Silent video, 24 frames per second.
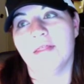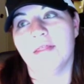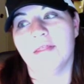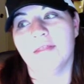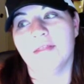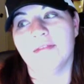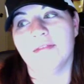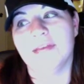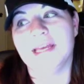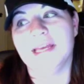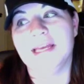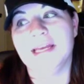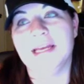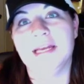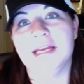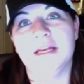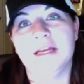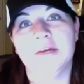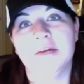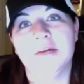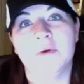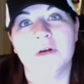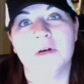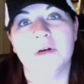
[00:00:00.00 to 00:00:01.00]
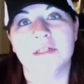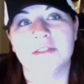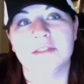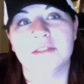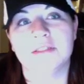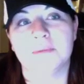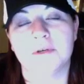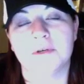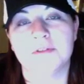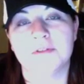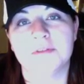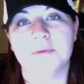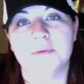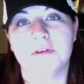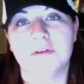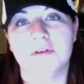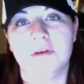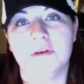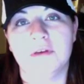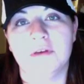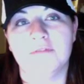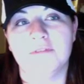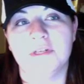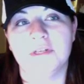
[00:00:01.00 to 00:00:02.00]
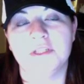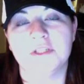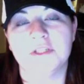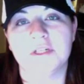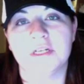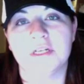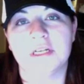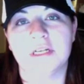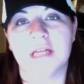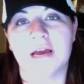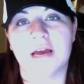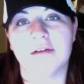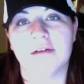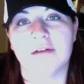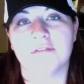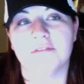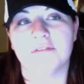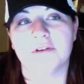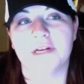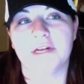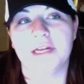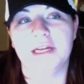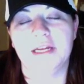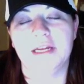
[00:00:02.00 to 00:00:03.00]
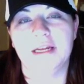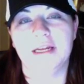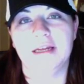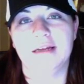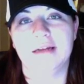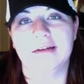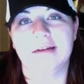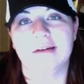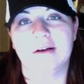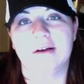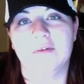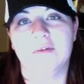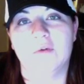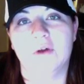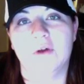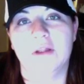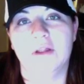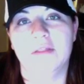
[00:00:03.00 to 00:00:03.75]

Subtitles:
he is supposed to be featured in every one of